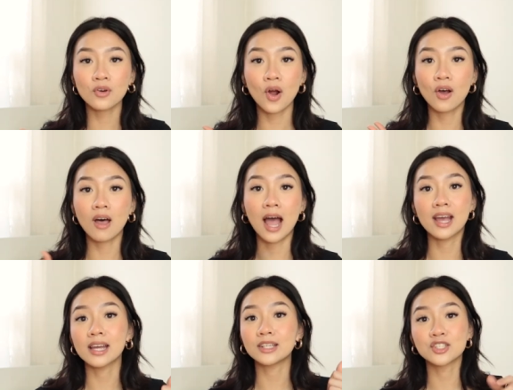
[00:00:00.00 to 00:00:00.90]
Overall,
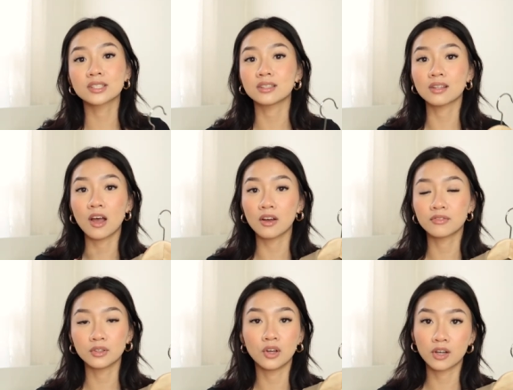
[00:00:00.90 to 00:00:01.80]
I just
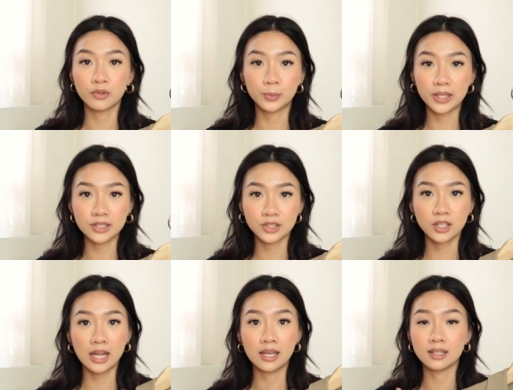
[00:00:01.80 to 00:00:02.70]
love the look of a
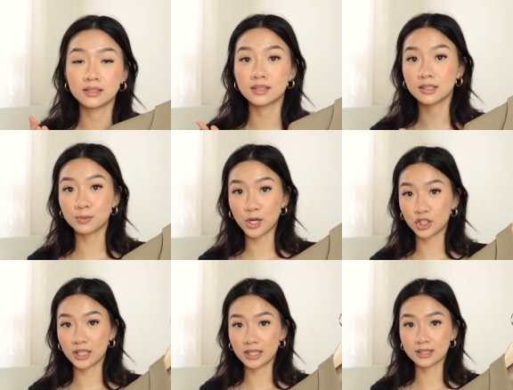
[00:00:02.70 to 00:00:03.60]
blazer, and
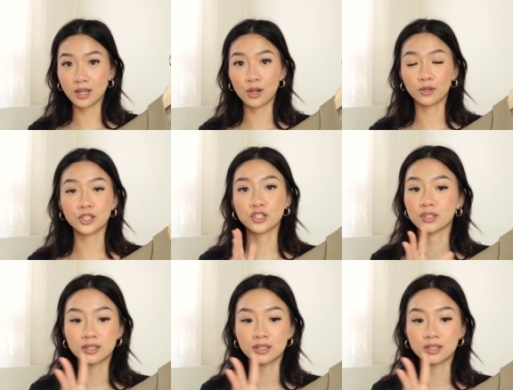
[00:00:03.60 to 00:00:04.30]
especially this color,